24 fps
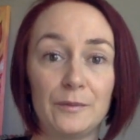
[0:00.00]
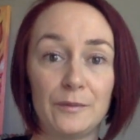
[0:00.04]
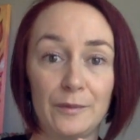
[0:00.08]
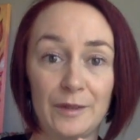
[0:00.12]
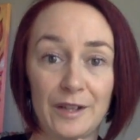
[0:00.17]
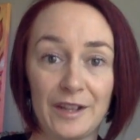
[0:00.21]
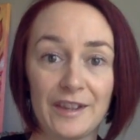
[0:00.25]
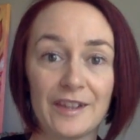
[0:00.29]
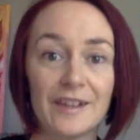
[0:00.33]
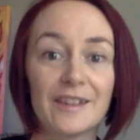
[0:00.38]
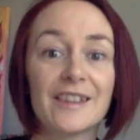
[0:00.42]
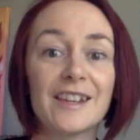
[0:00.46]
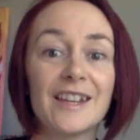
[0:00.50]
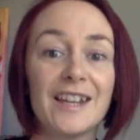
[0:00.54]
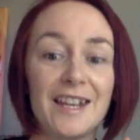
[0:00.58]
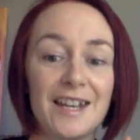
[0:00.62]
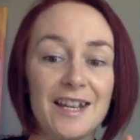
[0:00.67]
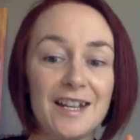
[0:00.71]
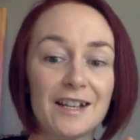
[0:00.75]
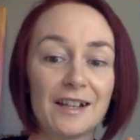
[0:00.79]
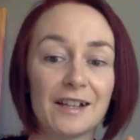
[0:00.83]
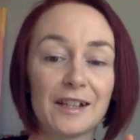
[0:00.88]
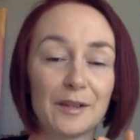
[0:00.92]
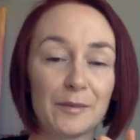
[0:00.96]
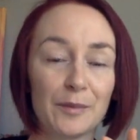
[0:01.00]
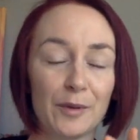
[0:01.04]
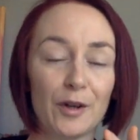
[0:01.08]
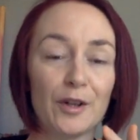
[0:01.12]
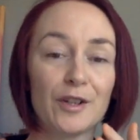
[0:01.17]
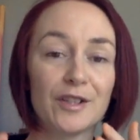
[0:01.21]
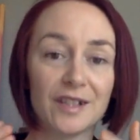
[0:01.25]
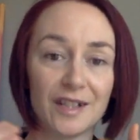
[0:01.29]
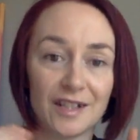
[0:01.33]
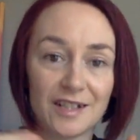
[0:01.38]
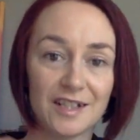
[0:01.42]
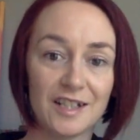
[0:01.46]
with the healing
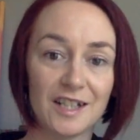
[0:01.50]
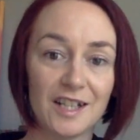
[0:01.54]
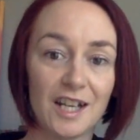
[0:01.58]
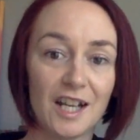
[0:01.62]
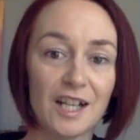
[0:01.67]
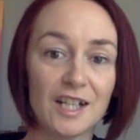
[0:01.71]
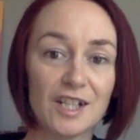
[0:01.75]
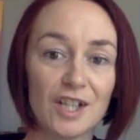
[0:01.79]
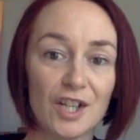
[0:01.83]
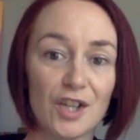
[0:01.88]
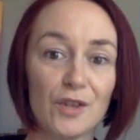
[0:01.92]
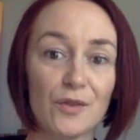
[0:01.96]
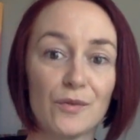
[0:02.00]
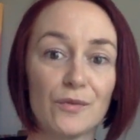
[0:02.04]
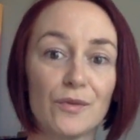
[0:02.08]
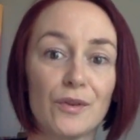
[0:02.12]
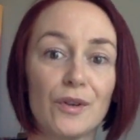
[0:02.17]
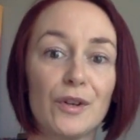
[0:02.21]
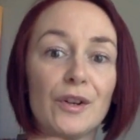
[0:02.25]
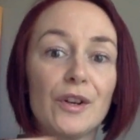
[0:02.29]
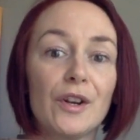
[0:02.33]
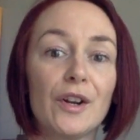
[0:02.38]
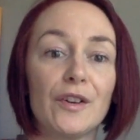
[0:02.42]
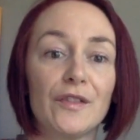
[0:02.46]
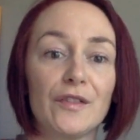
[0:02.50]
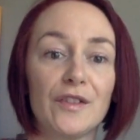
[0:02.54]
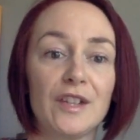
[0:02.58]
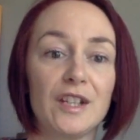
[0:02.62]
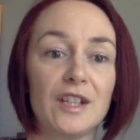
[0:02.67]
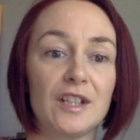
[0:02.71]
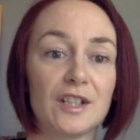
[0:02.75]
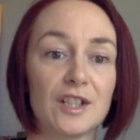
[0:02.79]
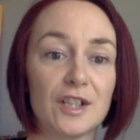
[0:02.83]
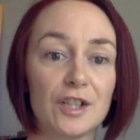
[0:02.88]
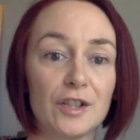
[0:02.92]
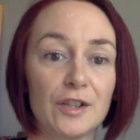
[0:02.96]
process to get to the root of
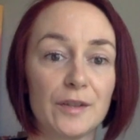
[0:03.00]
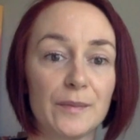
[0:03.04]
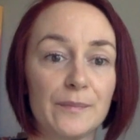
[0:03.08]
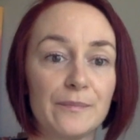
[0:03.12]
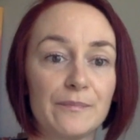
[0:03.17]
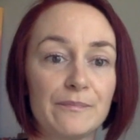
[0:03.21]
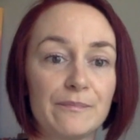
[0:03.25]
the issue.